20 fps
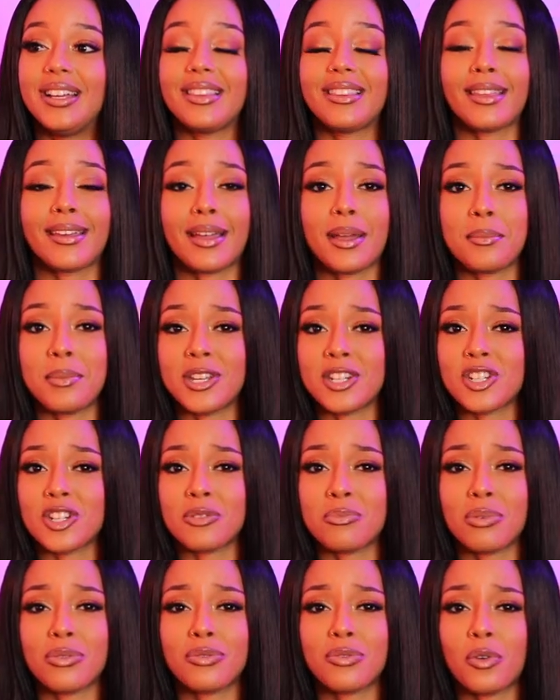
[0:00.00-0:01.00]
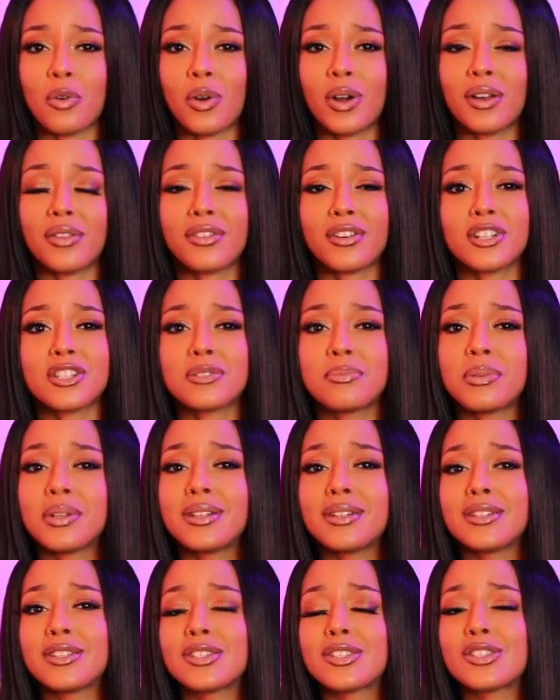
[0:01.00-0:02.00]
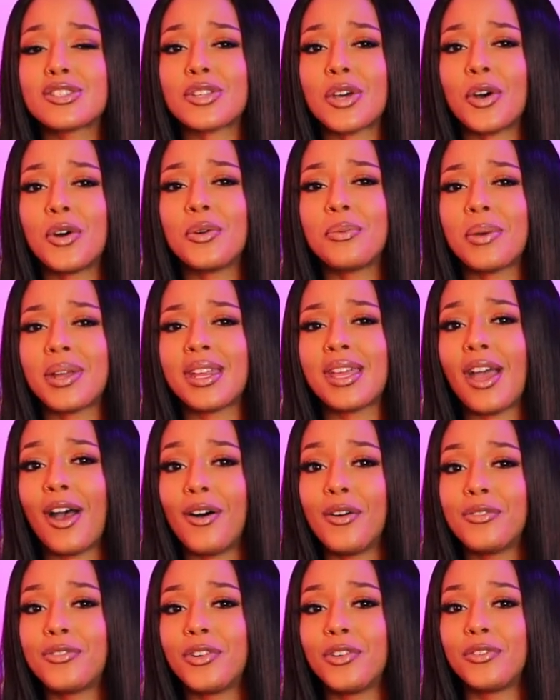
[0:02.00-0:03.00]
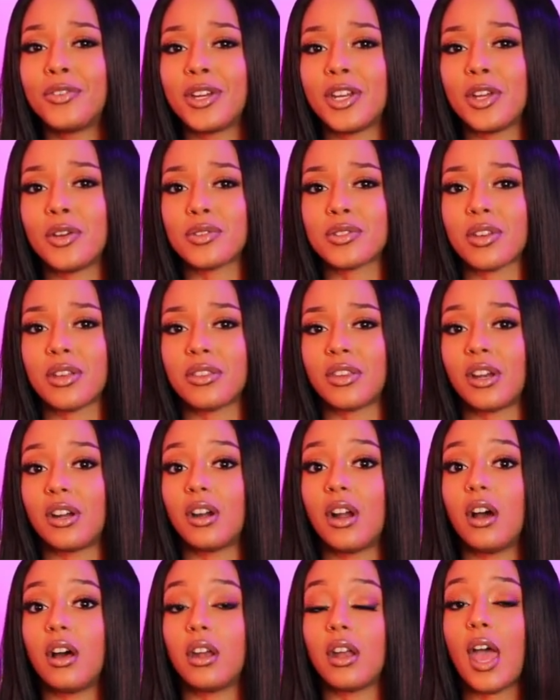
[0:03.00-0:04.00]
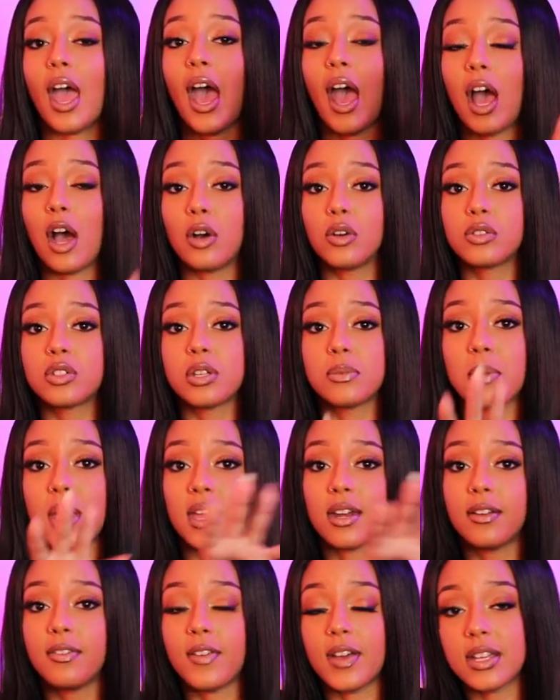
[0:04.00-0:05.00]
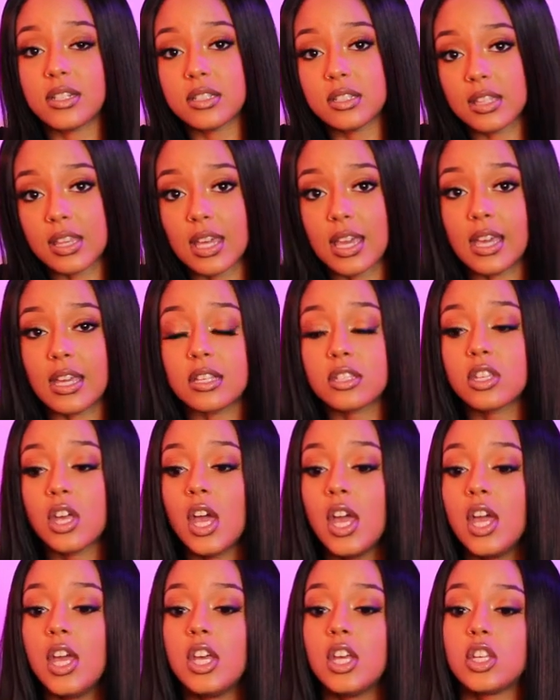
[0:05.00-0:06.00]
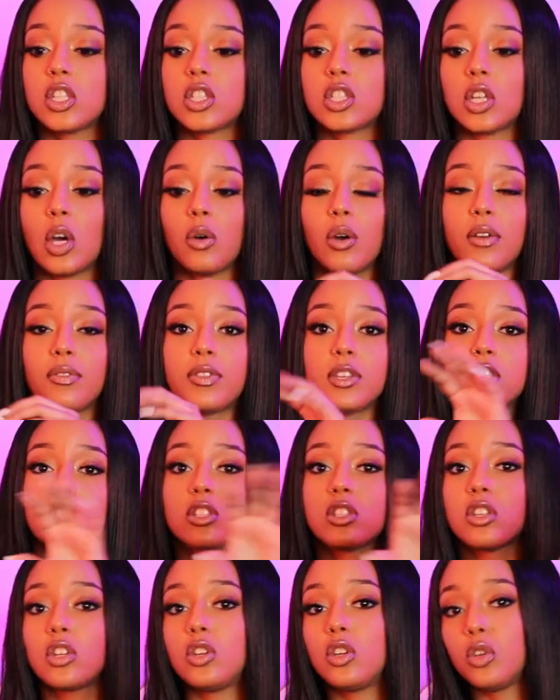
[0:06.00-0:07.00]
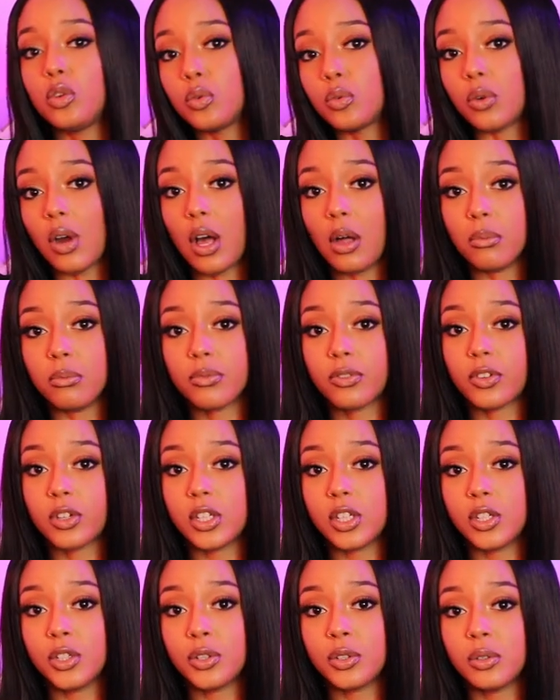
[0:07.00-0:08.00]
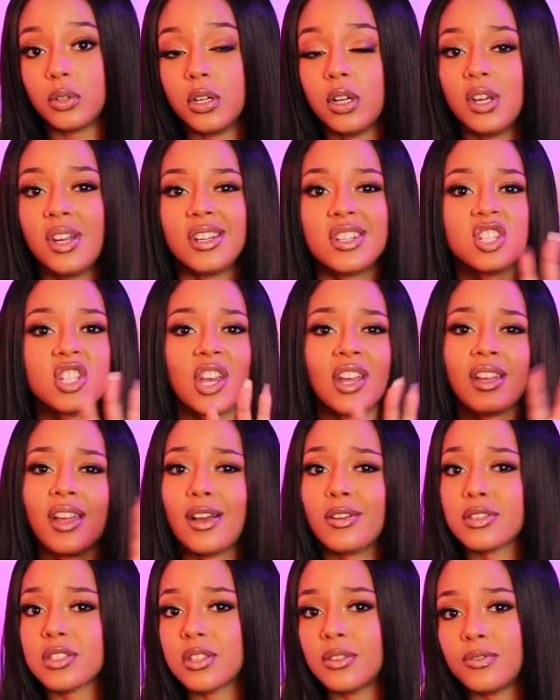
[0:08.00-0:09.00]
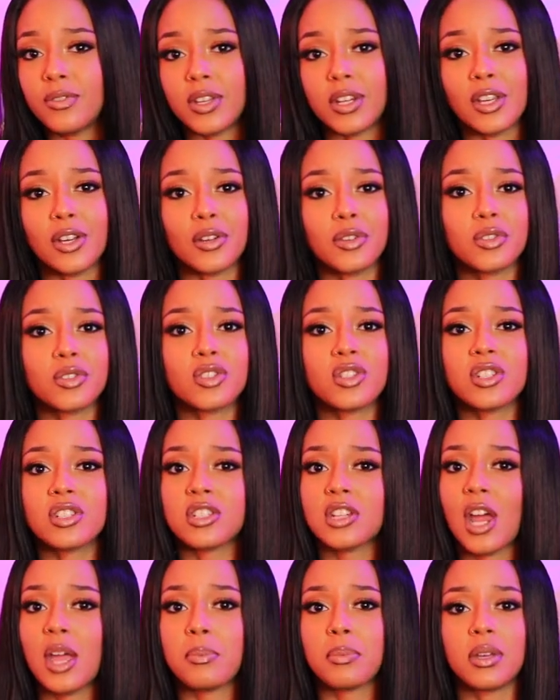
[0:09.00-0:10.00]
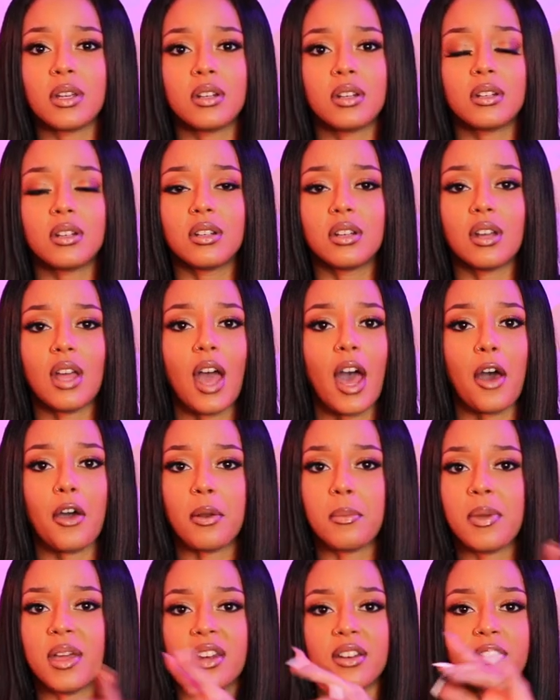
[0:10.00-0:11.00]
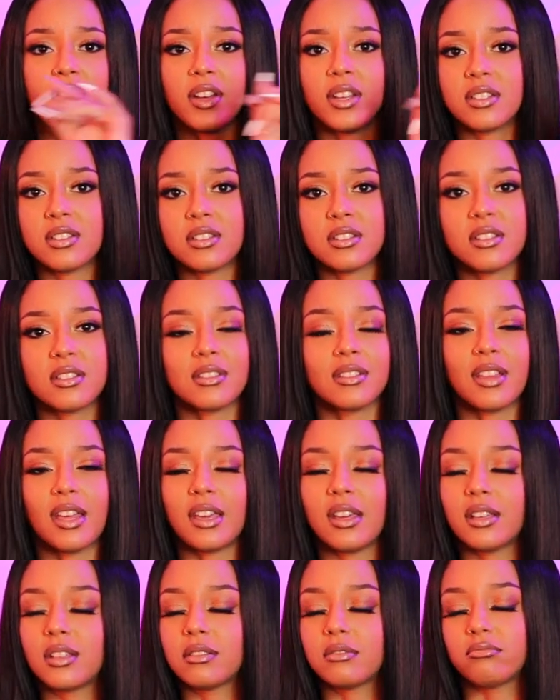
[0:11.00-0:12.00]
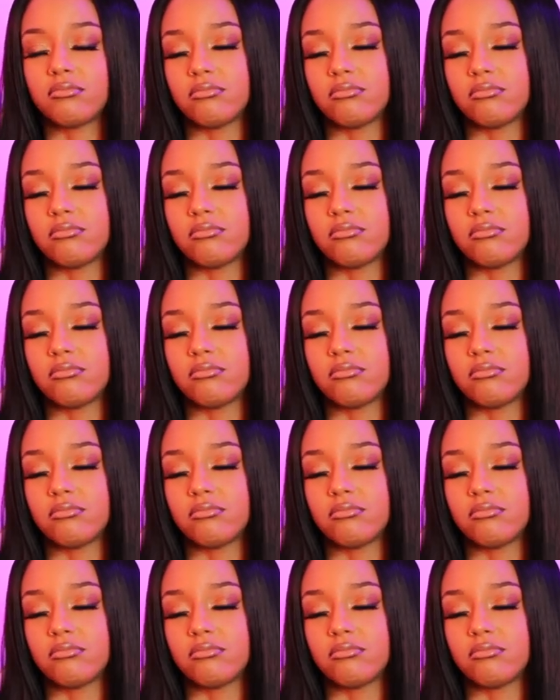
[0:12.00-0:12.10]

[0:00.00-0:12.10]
like I mentioned before, there's been so many helpful videos on there on how to manifest things. So if this is a new realm for you, check out some videos. Just type in how to manifest. Like,